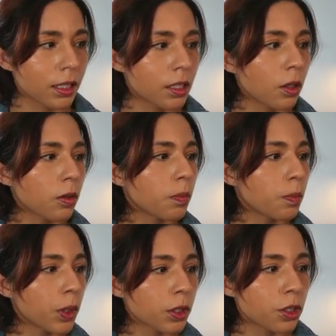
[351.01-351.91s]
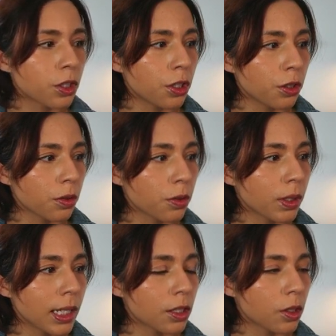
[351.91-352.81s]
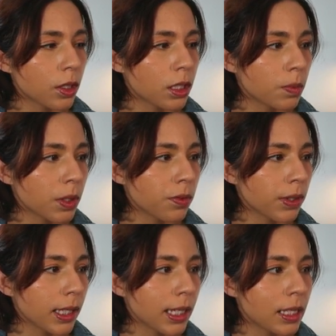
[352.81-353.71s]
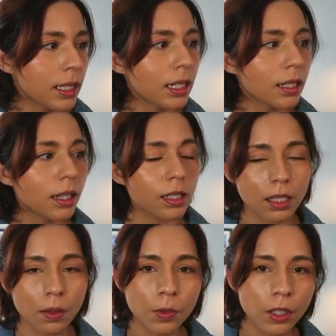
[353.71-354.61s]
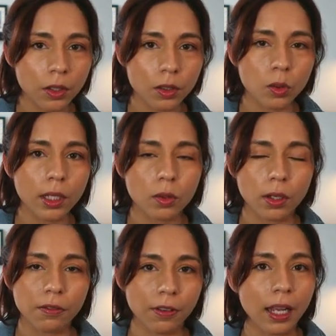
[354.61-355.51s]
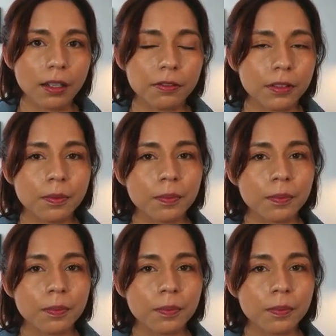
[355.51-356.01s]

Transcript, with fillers: So, book 2 is going to be released the summer of 2025.